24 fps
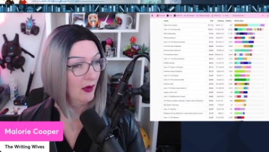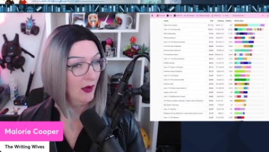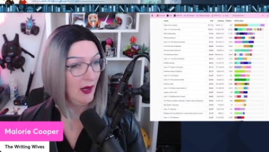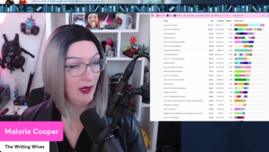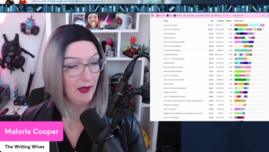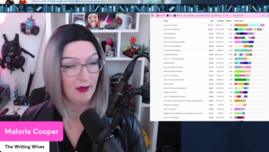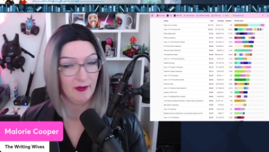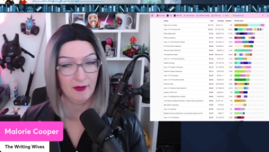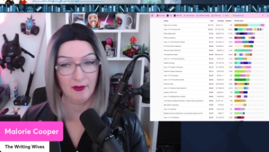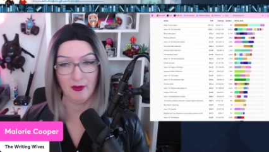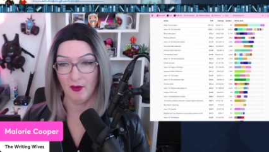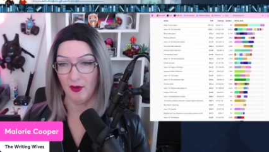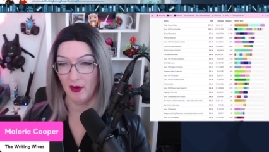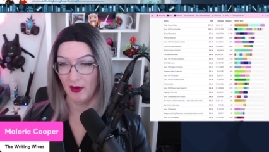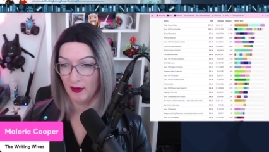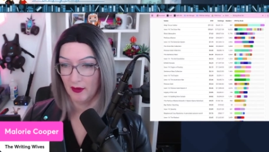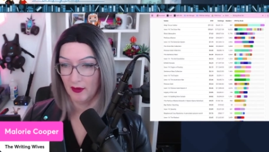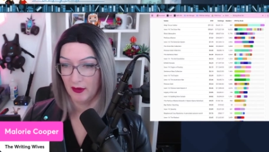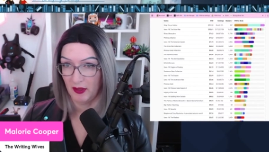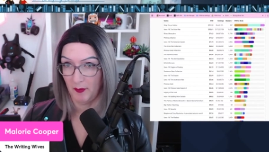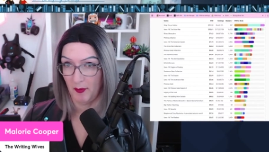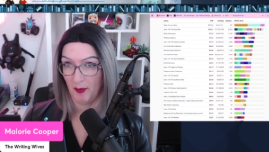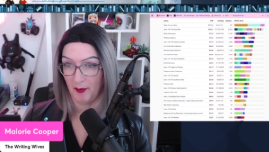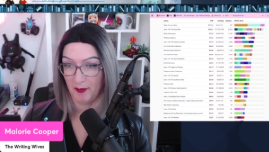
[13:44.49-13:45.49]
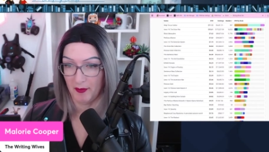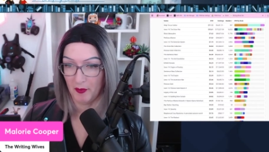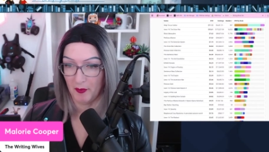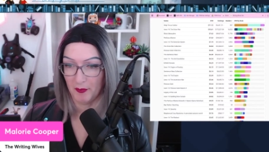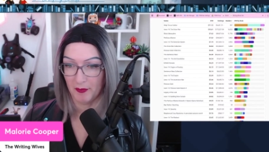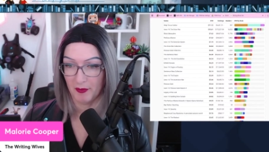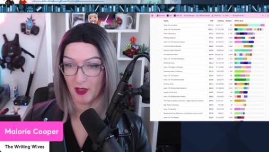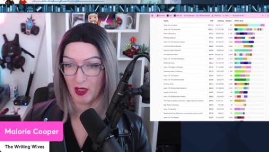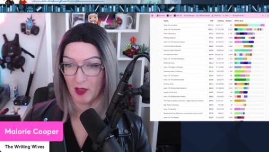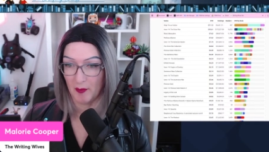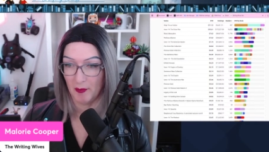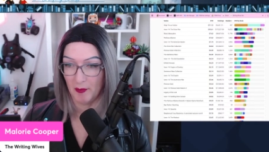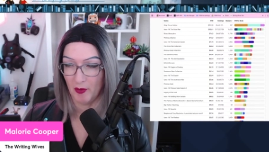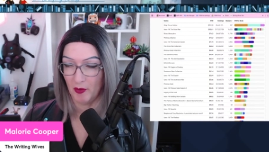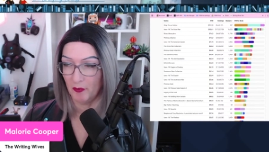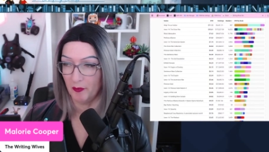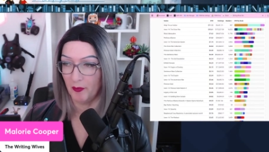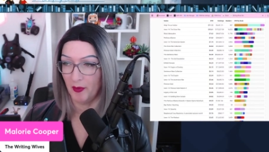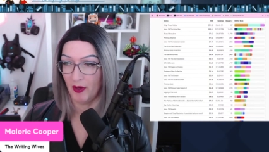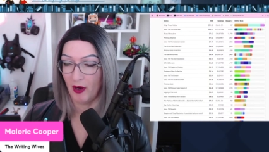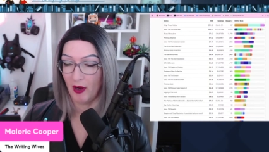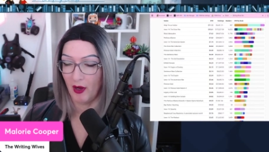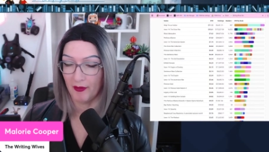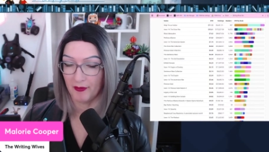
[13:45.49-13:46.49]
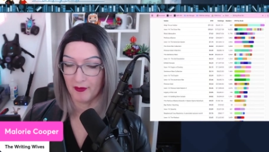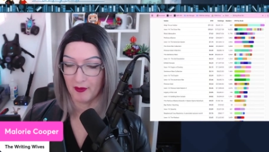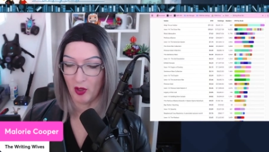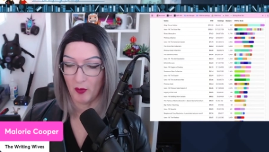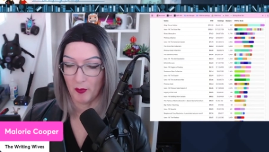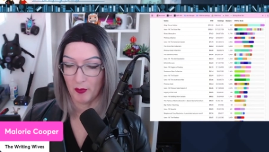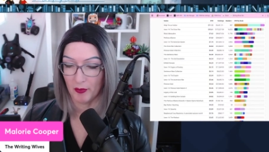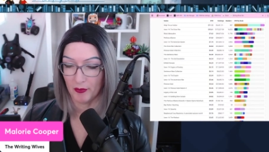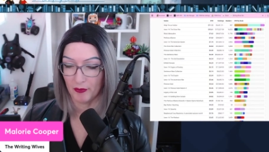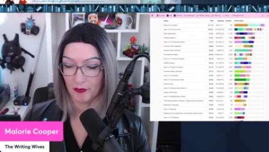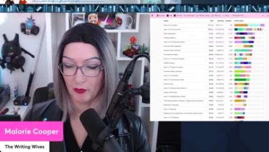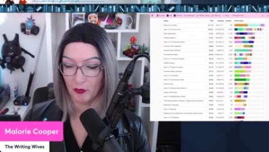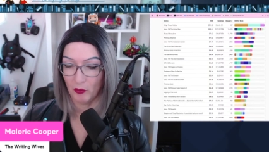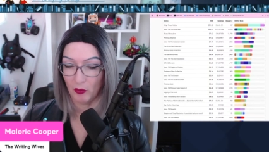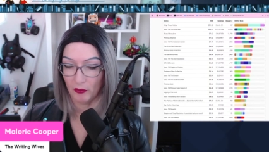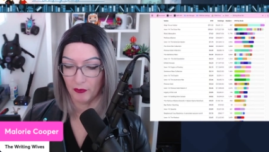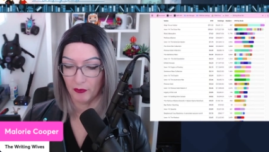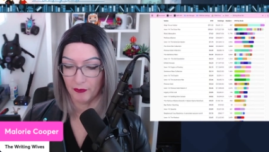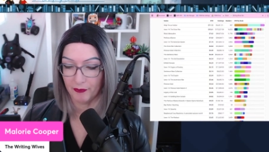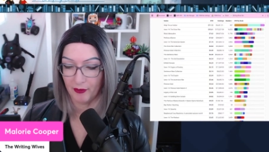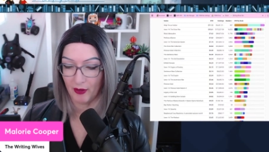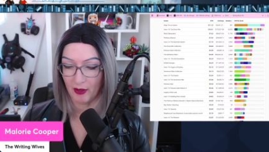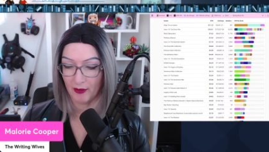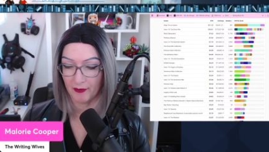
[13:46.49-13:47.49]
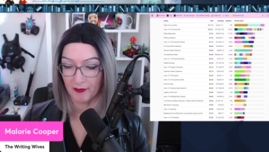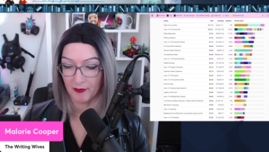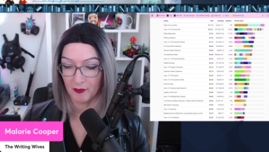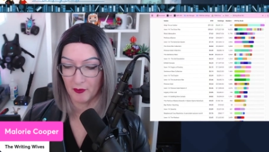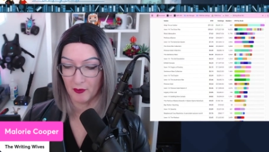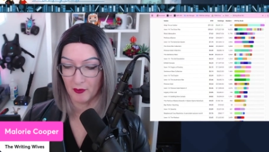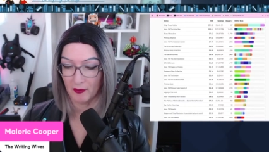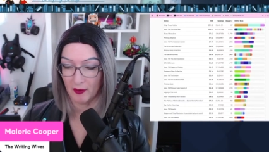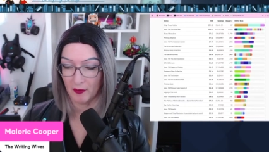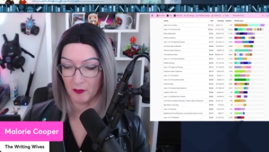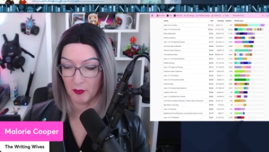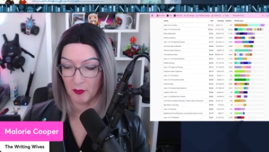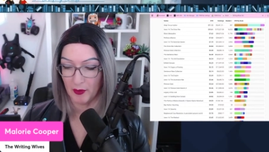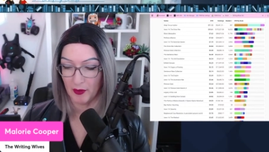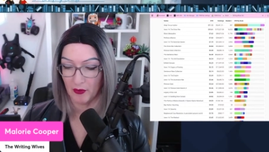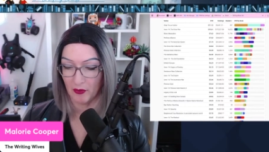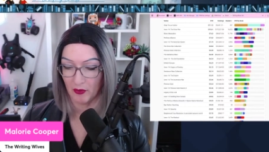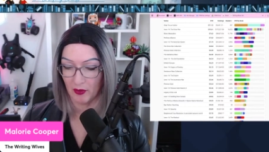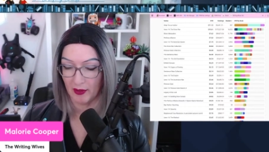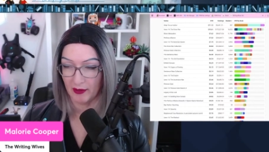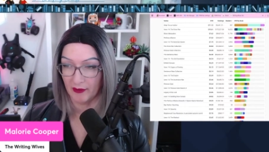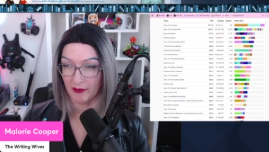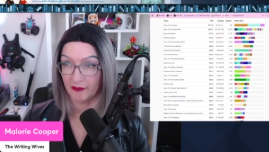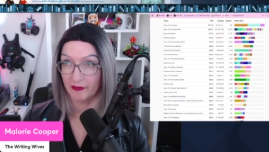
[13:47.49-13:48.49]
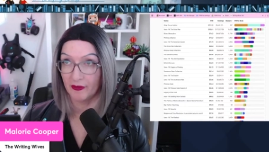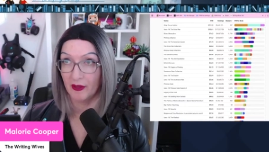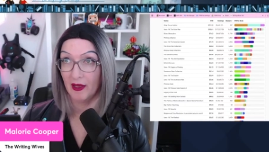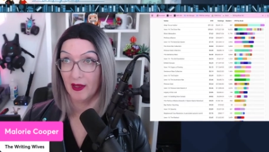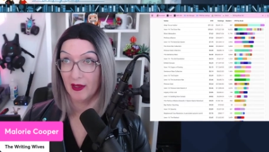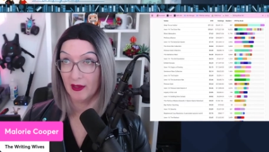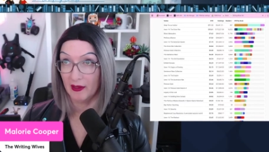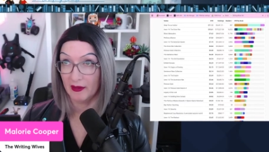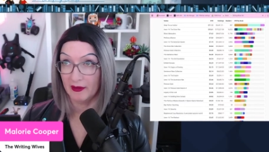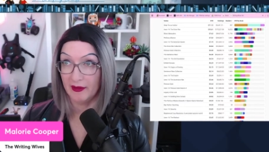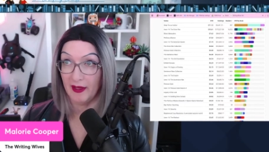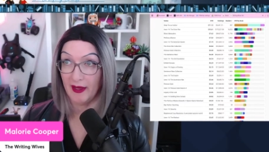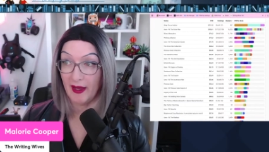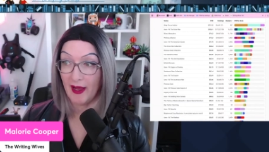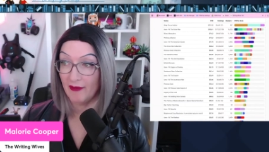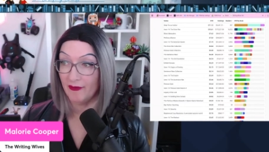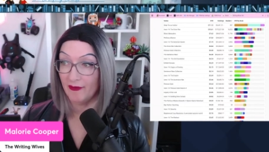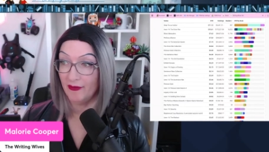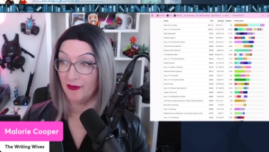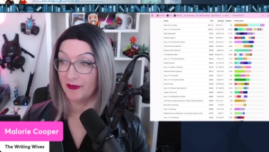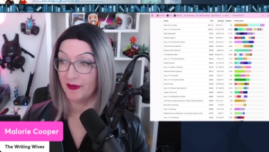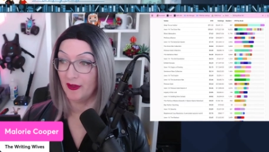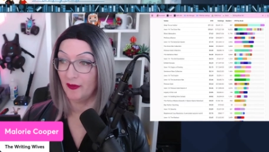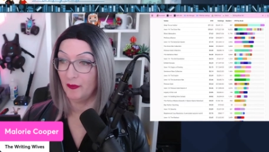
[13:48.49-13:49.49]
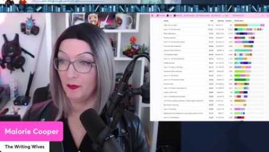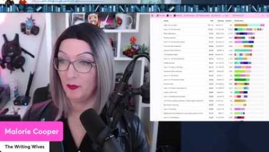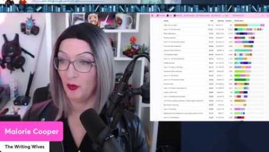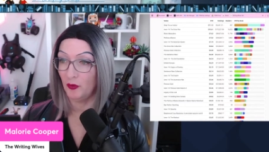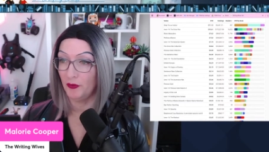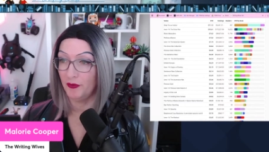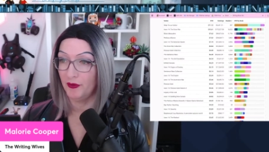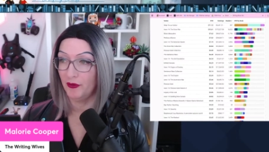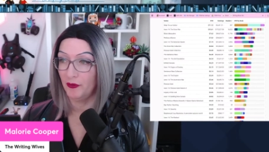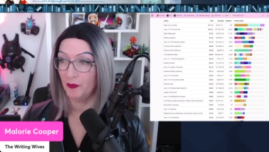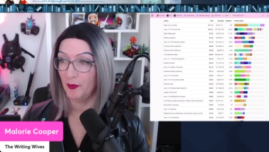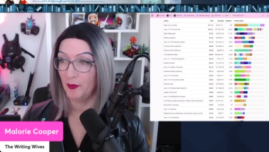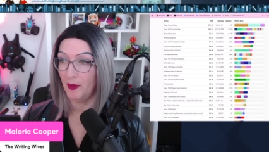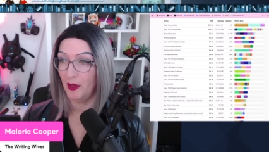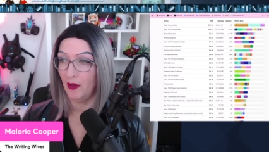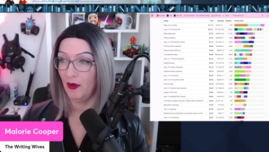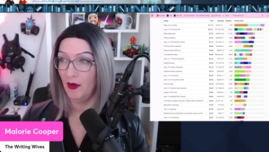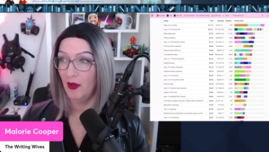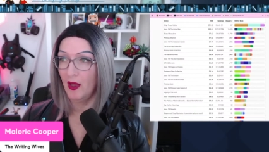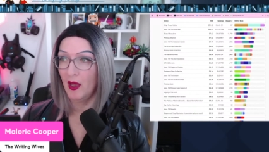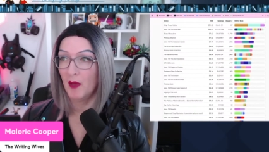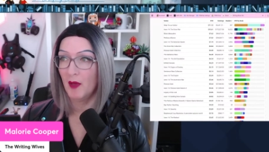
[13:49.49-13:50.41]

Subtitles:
I don't know. You probably know what I'm talking about, but author helper tools, author reader links, they have this stuff built in as well.